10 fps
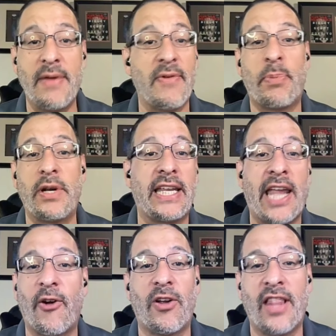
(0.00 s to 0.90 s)
I'm even
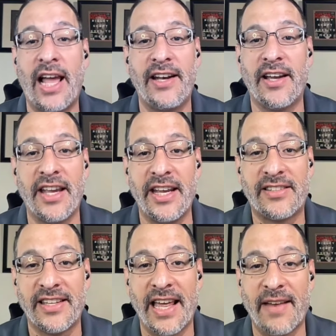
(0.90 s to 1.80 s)
putting Carolina
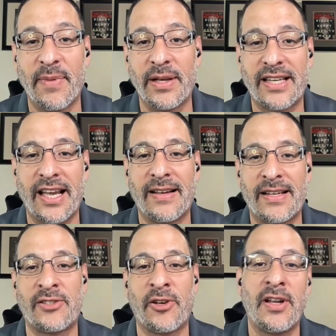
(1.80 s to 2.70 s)
into that
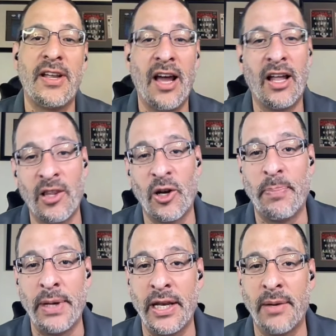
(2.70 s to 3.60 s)
because they're a
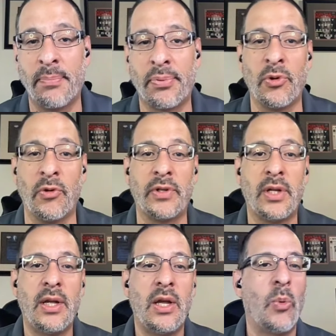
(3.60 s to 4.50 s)
little bit improved.